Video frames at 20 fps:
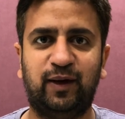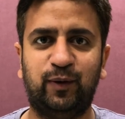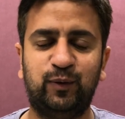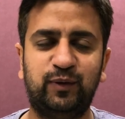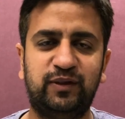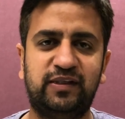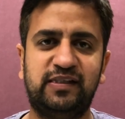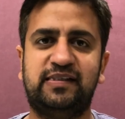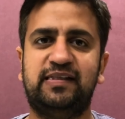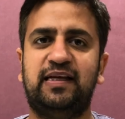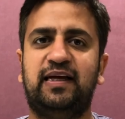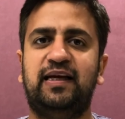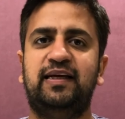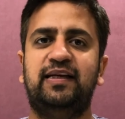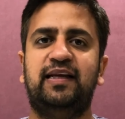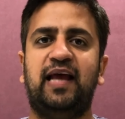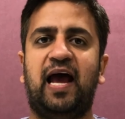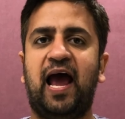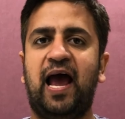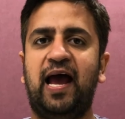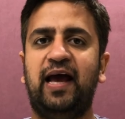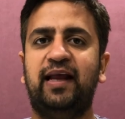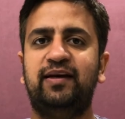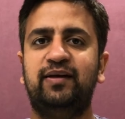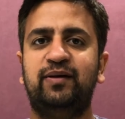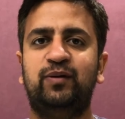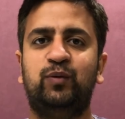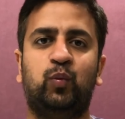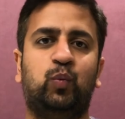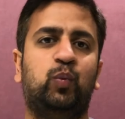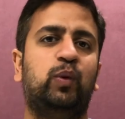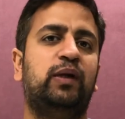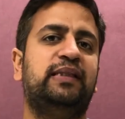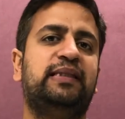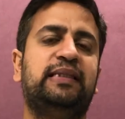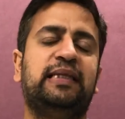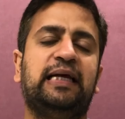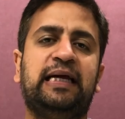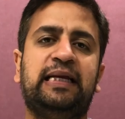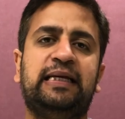Arun this side and with
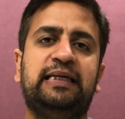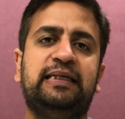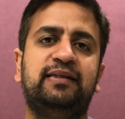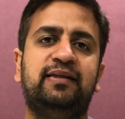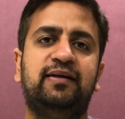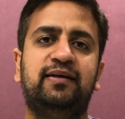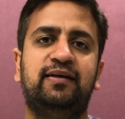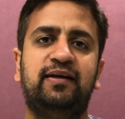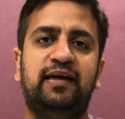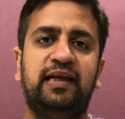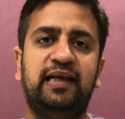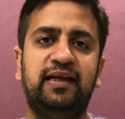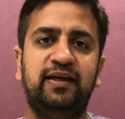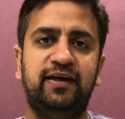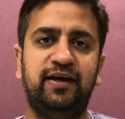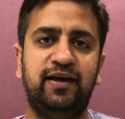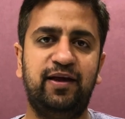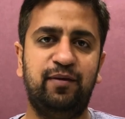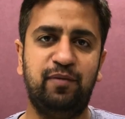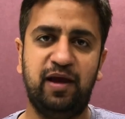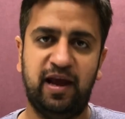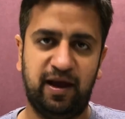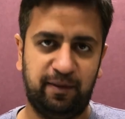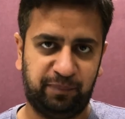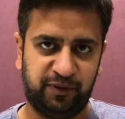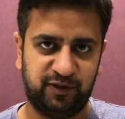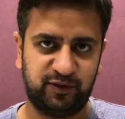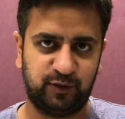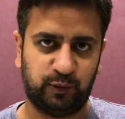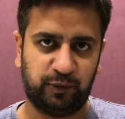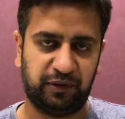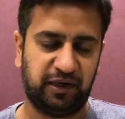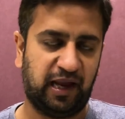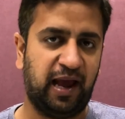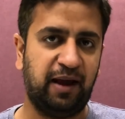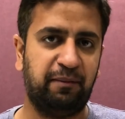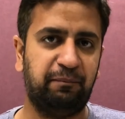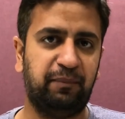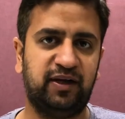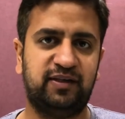another Daily DBA episode.
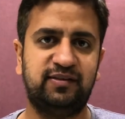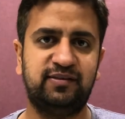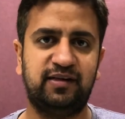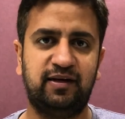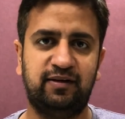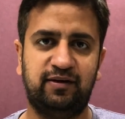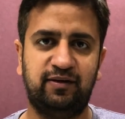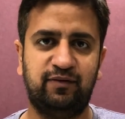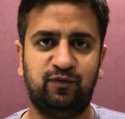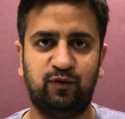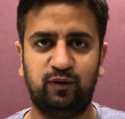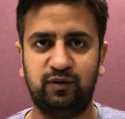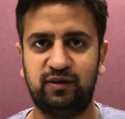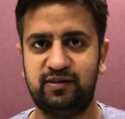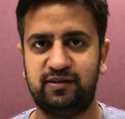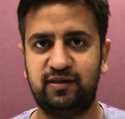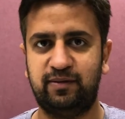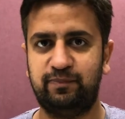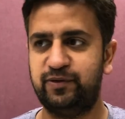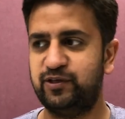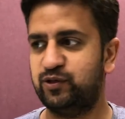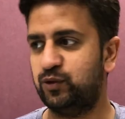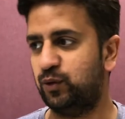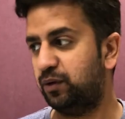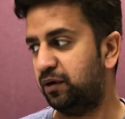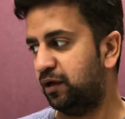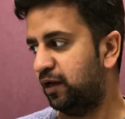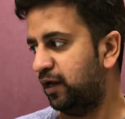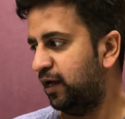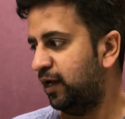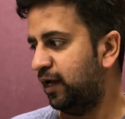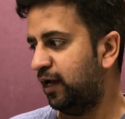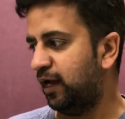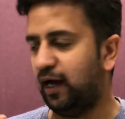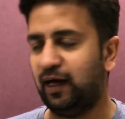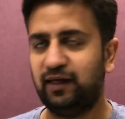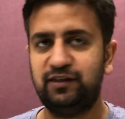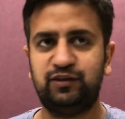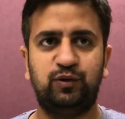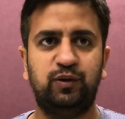I'm excited for this episode.
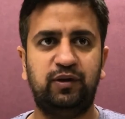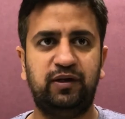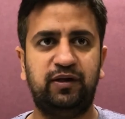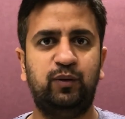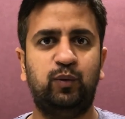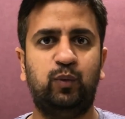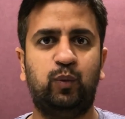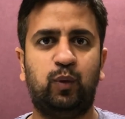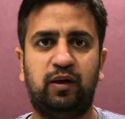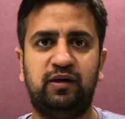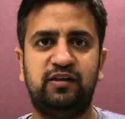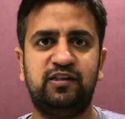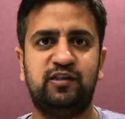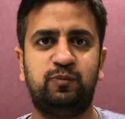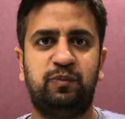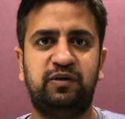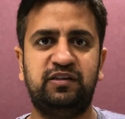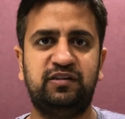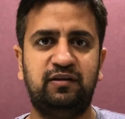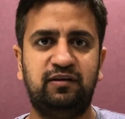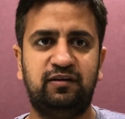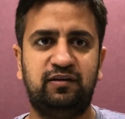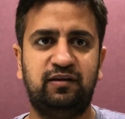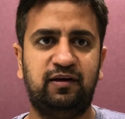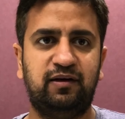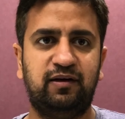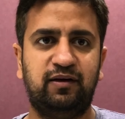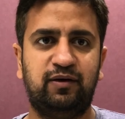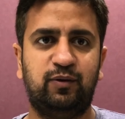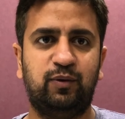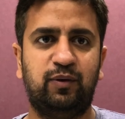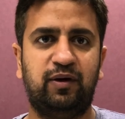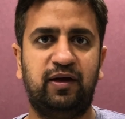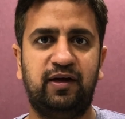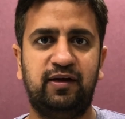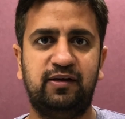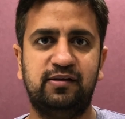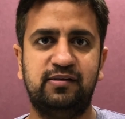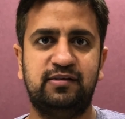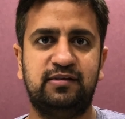Actually, one special thing
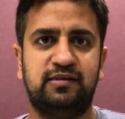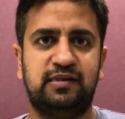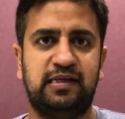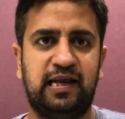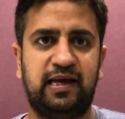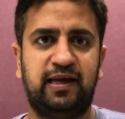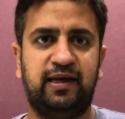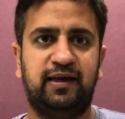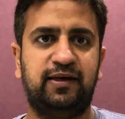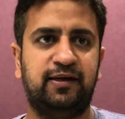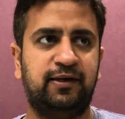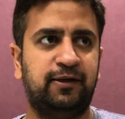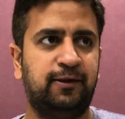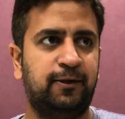today is like